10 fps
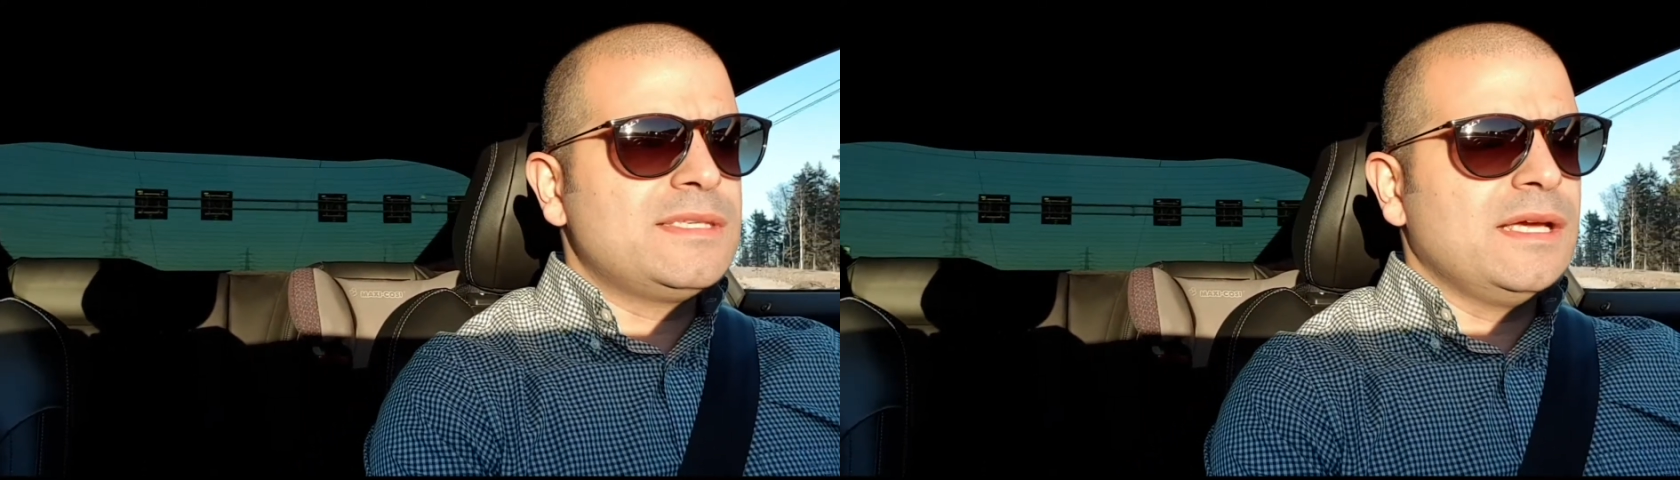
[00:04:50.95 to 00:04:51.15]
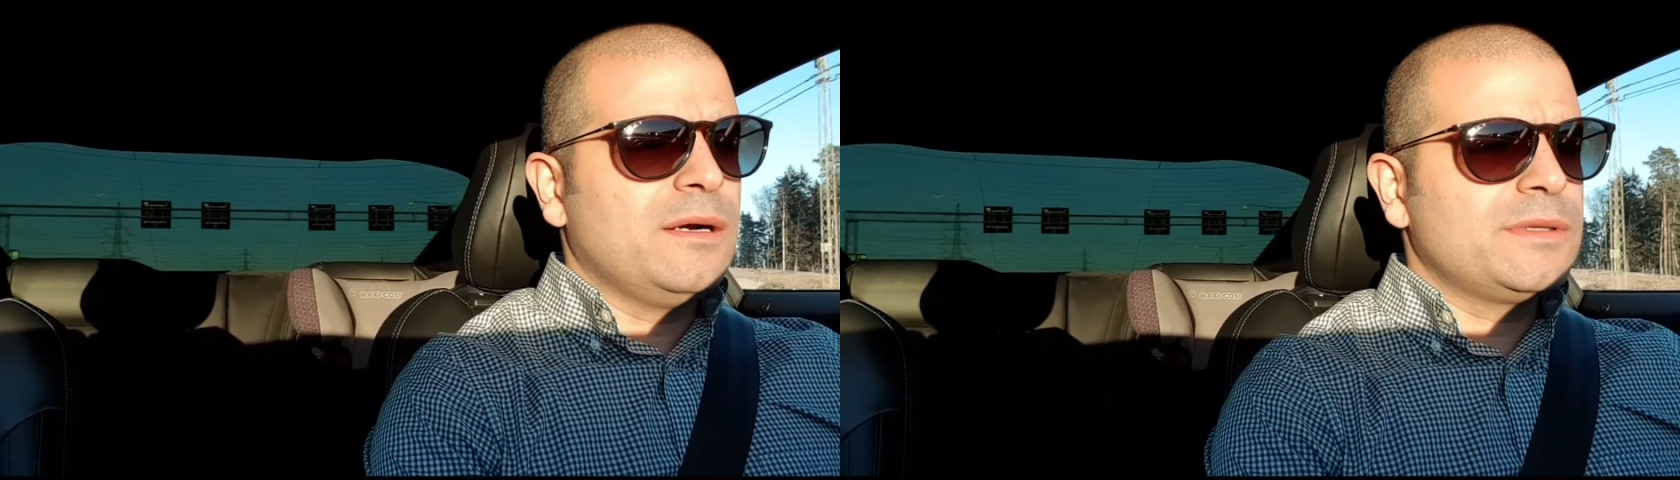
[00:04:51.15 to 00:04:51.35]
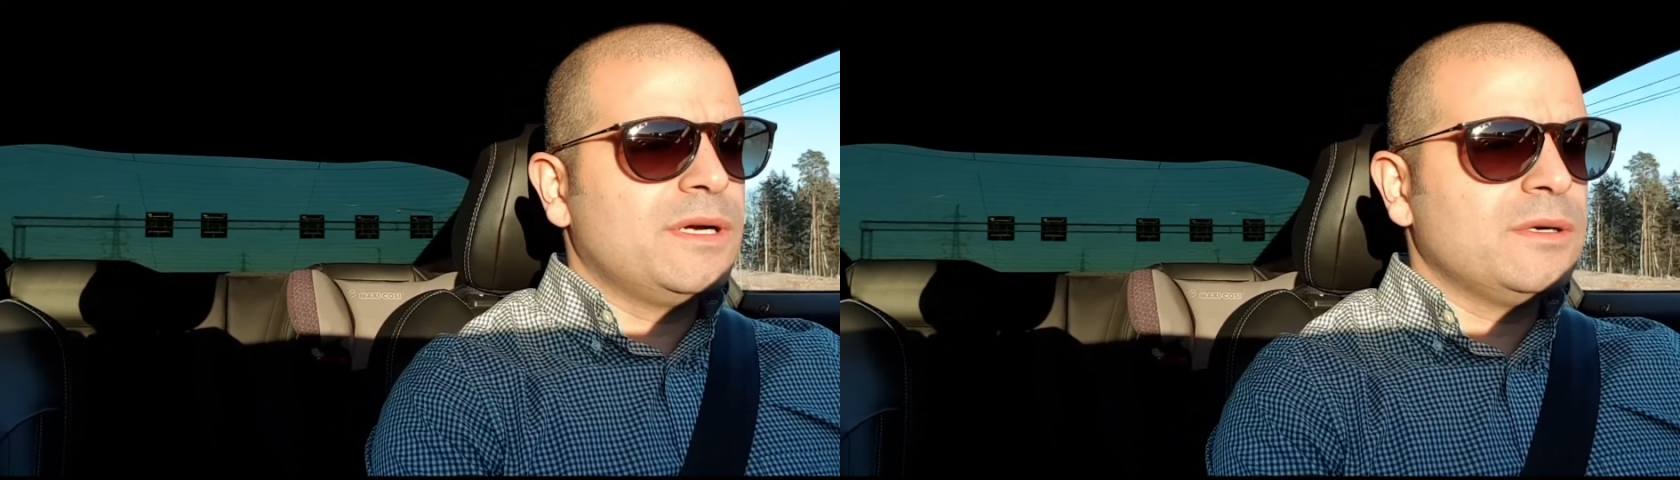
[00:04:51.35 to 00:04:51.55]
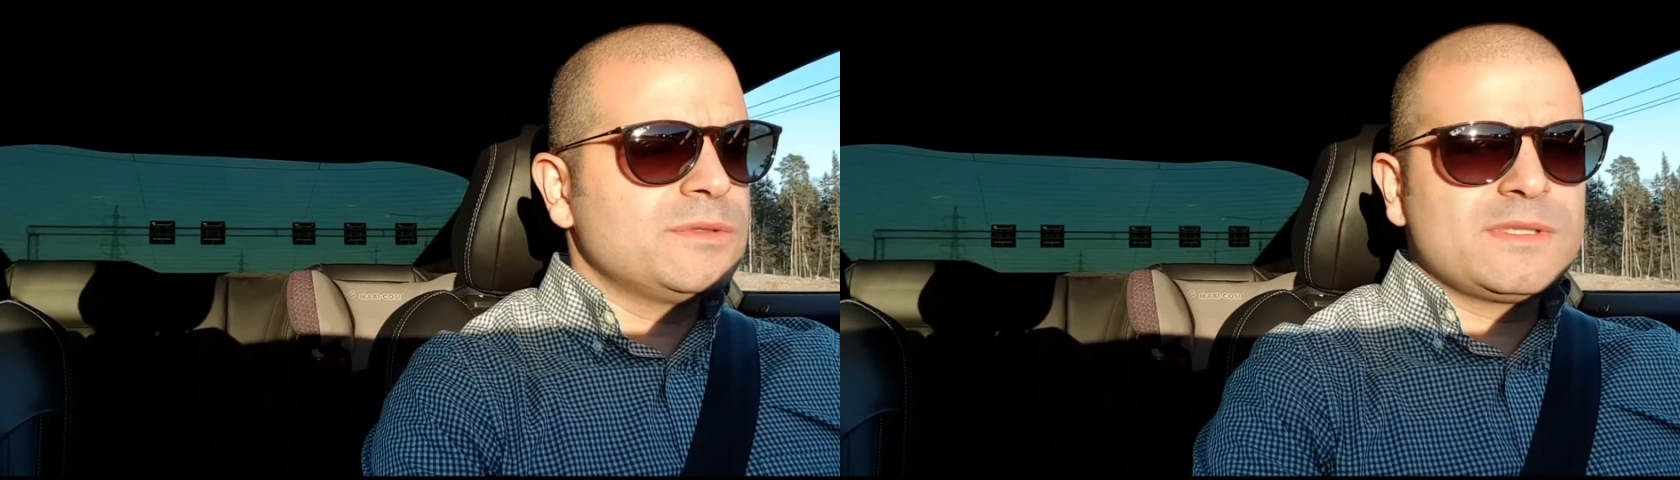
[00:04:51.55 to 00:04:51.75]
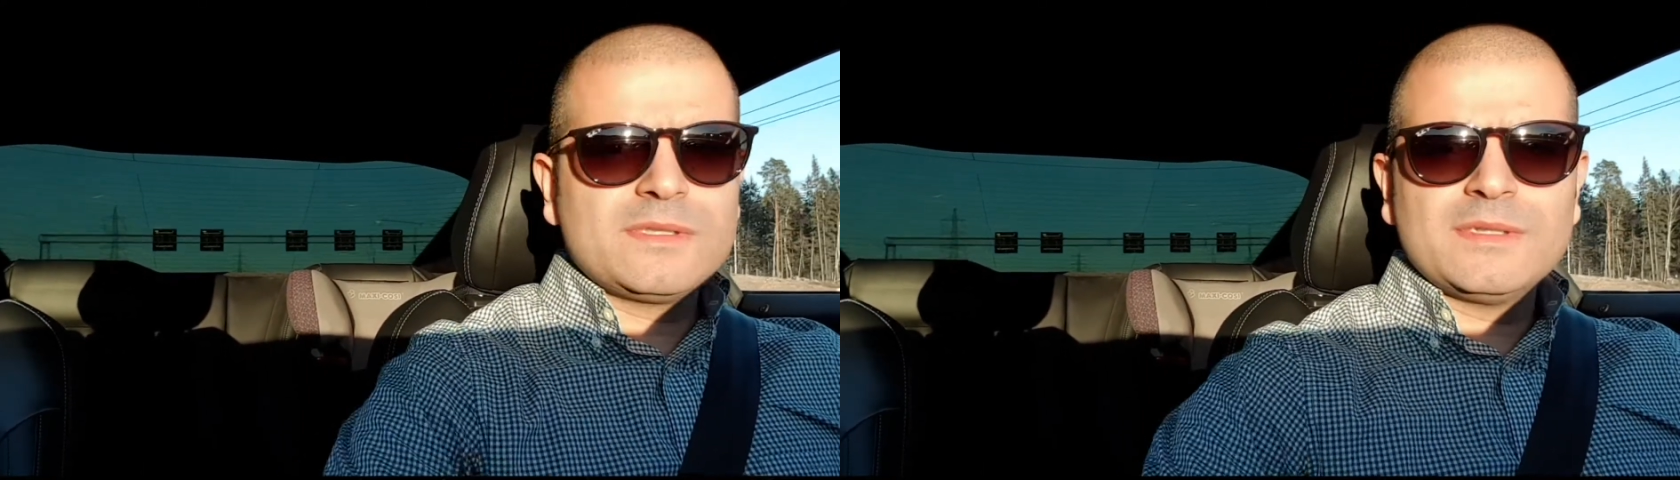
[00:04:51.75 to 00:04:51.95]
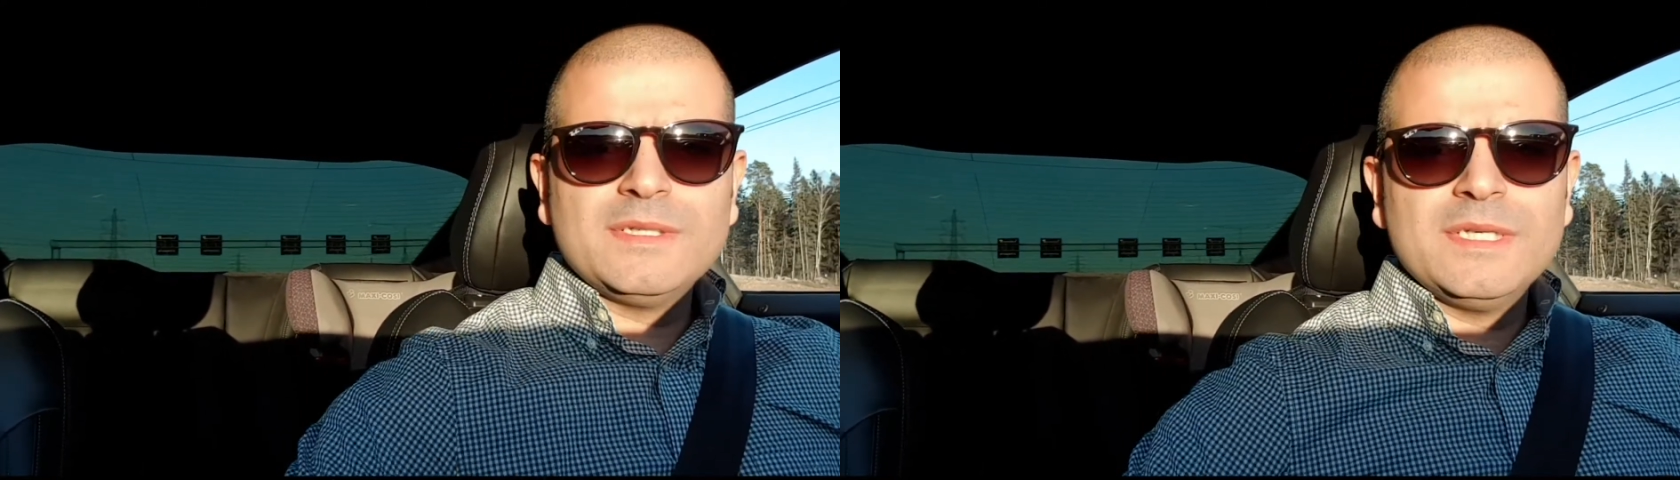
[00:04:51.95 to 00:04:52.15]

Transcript: see how it goes.